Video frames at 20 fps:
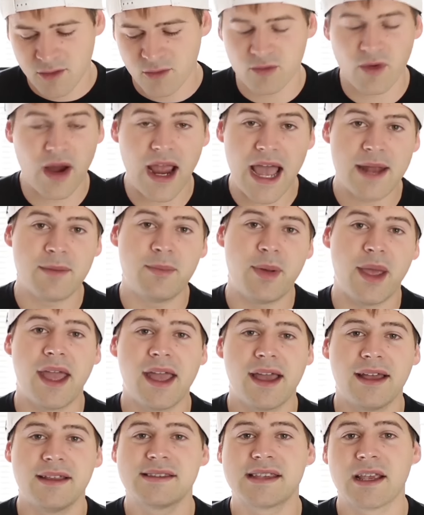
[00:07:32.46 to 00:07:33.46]
rad
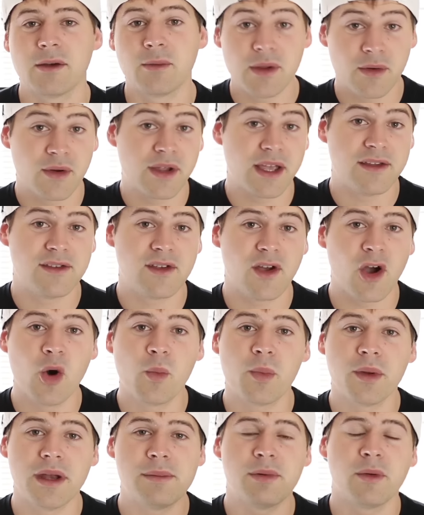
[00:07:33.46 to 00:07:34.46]
bands, and we were getting to
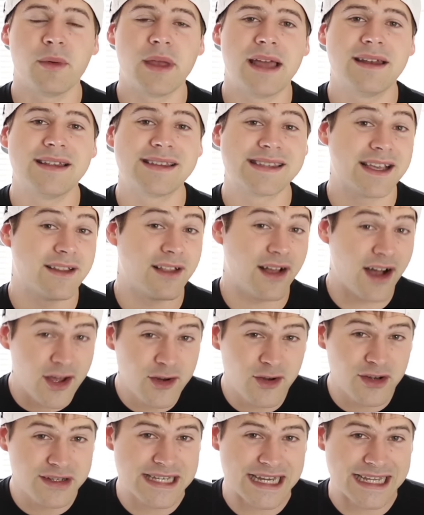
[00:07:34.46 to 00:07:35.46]
open it, but we had to sell
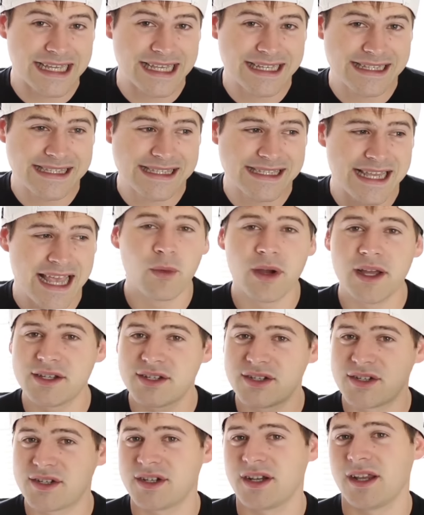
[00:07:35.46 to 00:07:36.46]
100 tickets,
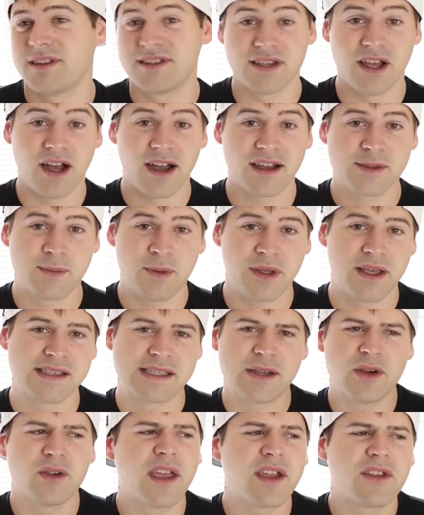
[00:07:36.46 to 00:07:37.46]
which sucks because
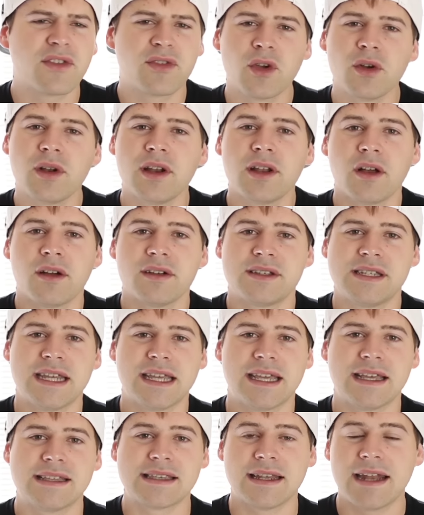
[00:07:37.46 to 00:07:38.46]
they were like $30
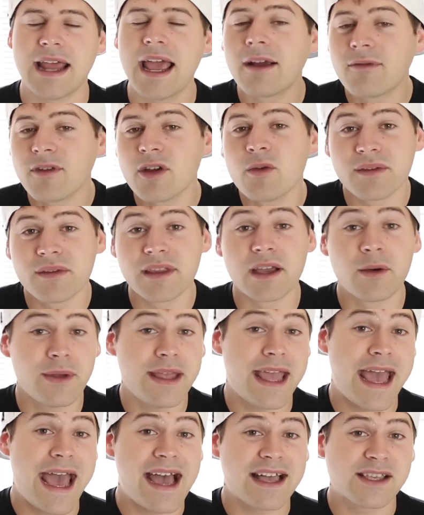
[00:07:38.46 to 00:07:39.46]
tickets, and everyone that
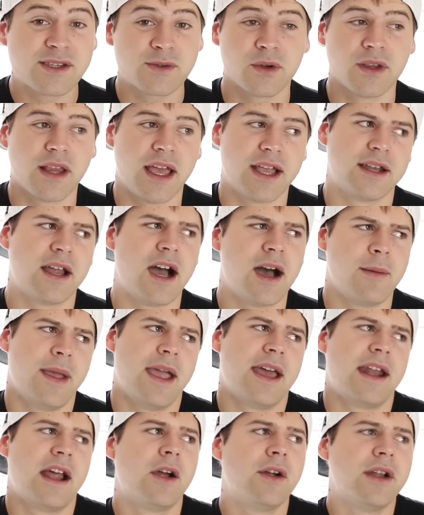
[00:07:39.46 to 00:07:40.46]
we asked were like, nah,
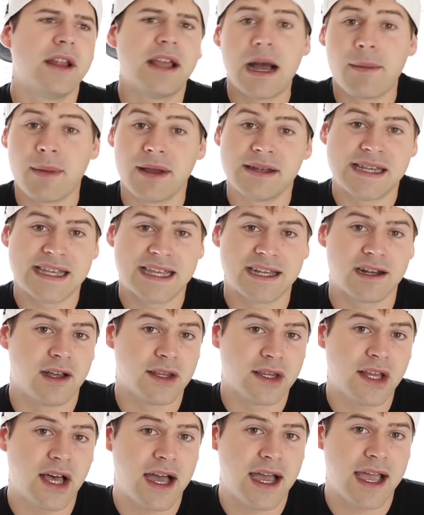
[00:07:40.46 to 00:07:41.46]
man, I already got my ticket
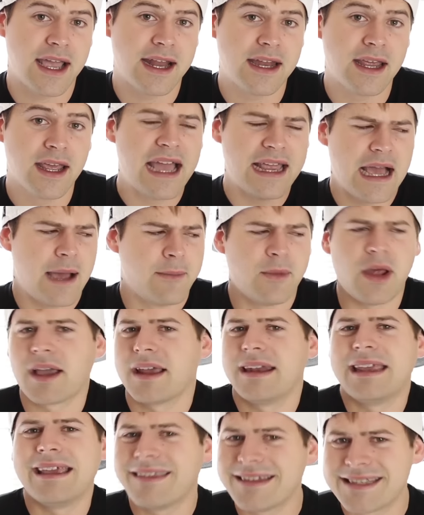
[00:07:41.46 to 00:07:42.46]
online. I'm not
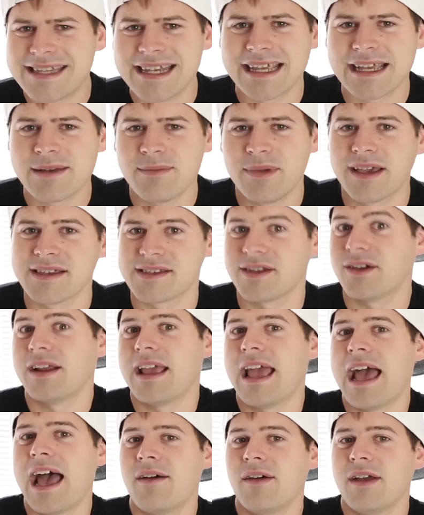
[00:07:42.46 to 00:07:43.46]
gonna get the ticket because I
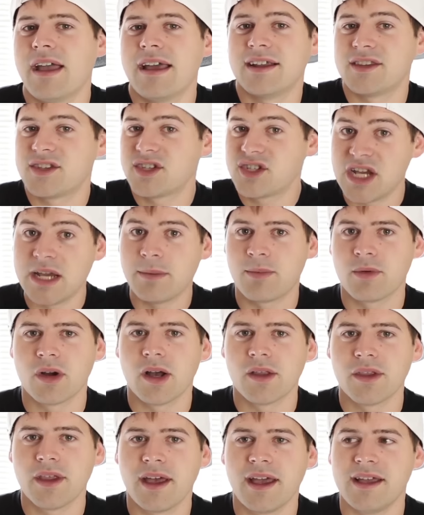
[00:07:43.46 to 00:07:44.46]
already have it, and it's cheaper
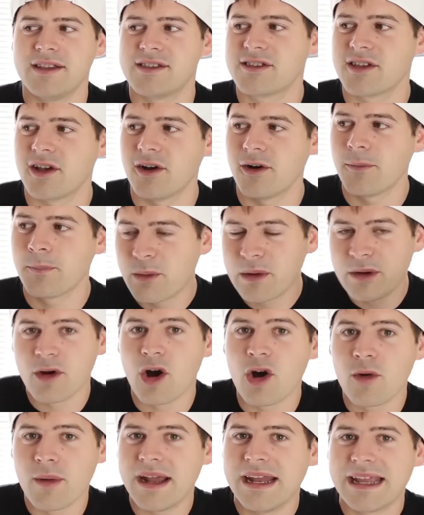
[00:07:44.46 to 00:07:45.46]
online. So we were
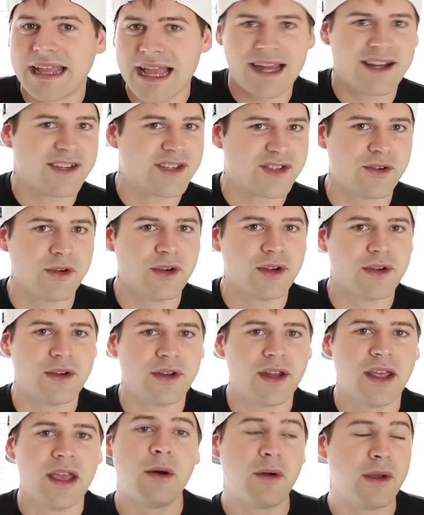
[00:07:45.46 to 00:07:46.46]
already kind of
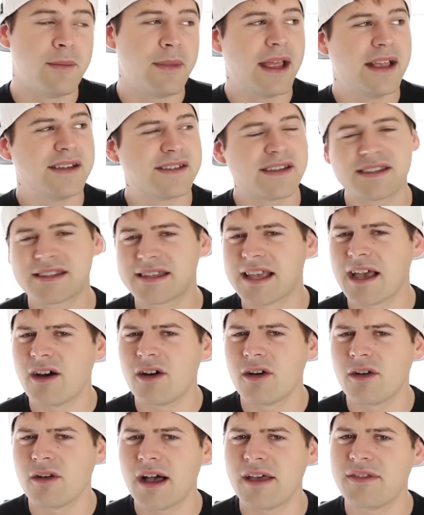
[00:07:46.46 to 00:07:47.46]
screwed, but we managed to
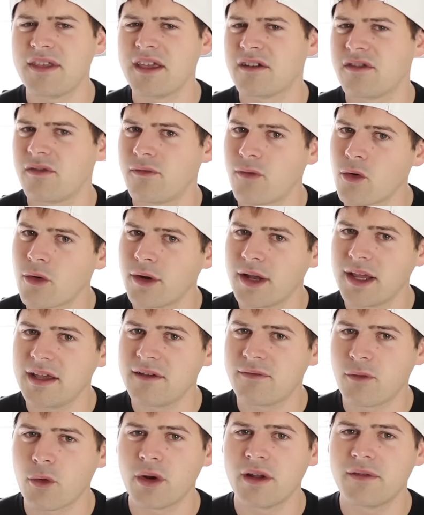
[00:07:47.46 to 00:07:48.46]
sell, I think,
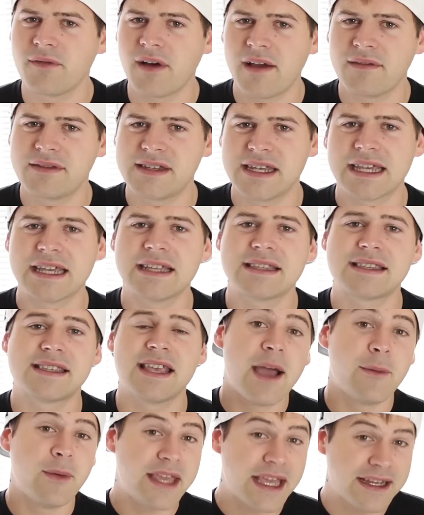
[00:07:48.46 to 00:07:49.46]
40, 45 tickets,
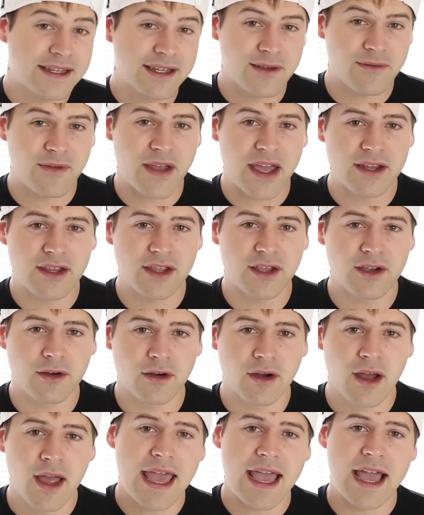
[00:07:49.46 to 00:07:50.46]
and we get to the
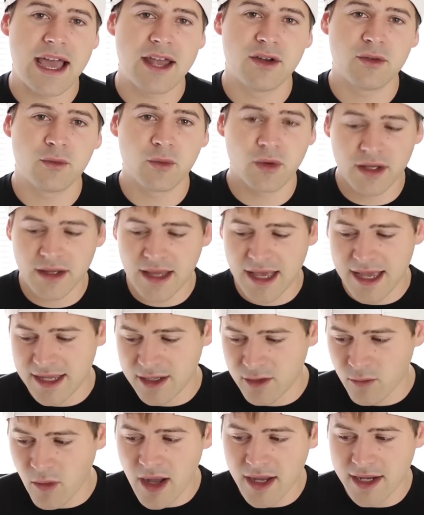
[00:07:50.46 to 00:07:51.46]
venue, and we're
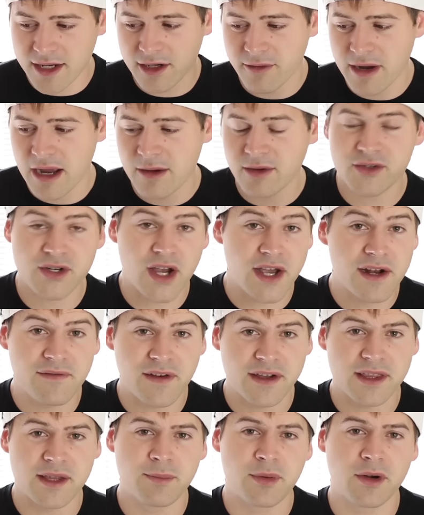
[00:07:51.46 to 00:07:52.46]
like walking around. We're trying to
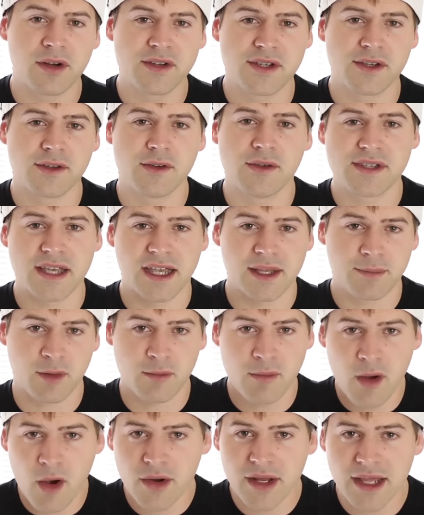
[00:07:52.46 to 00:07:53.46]
find the person who's like
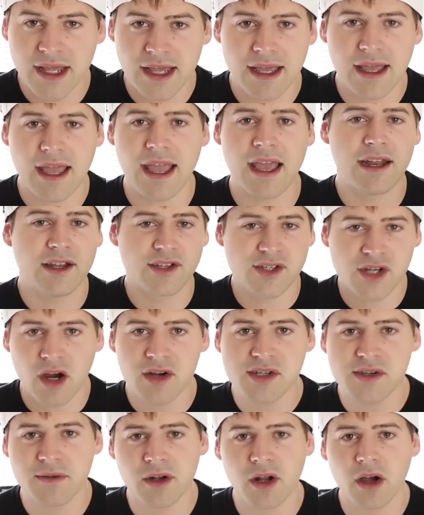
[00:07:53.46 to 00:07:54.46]
promoting it and in
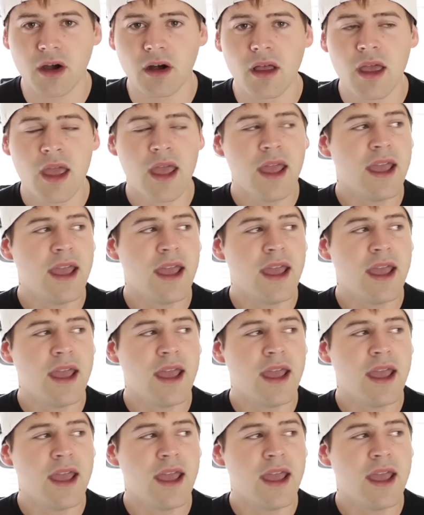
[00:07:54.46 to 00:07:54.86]
charge of it all,